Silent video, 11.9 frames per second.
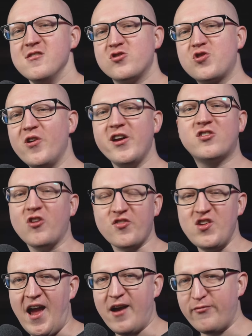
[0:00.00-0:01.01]
Sure, it
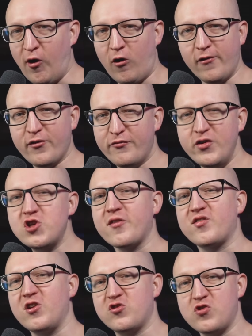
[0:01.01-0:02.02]
doesn't have all the
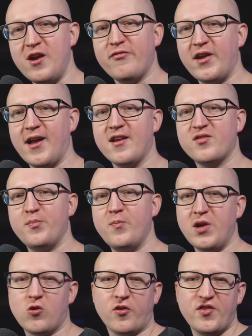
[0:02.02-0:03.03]
features that Traefik has,
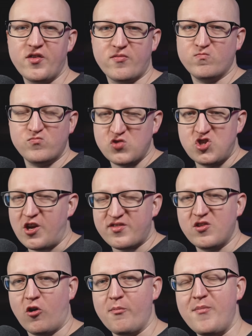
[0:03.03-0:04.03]
because it's
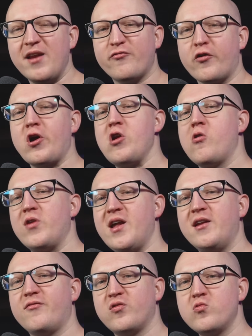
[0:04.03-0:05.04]
just not made for cloud
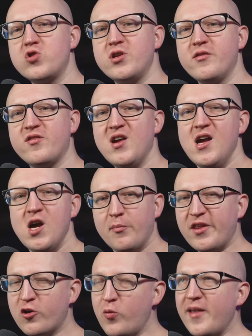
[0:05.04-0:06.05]
native solutions,
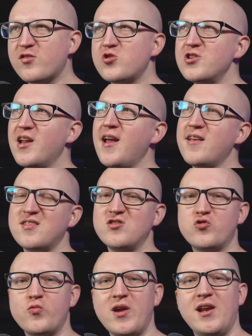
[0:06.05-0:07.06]
but the question
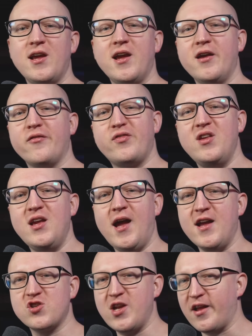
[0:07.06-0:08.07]
isn't really if the
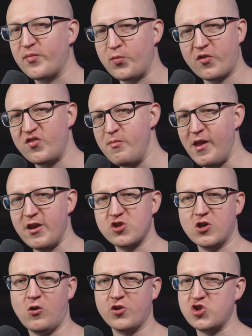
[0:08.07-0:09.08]
Nginx Proxy
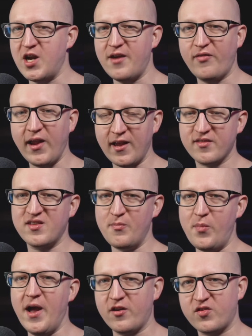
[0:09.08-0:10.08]
manager or Traefik is the
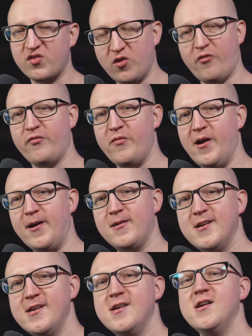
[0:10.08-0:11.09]
better software.
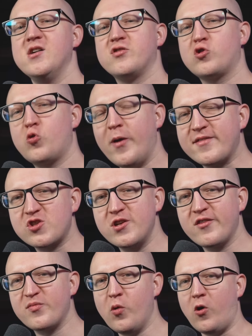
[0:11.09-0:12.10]
The
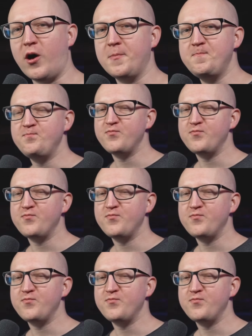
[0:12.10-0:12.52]
question is more,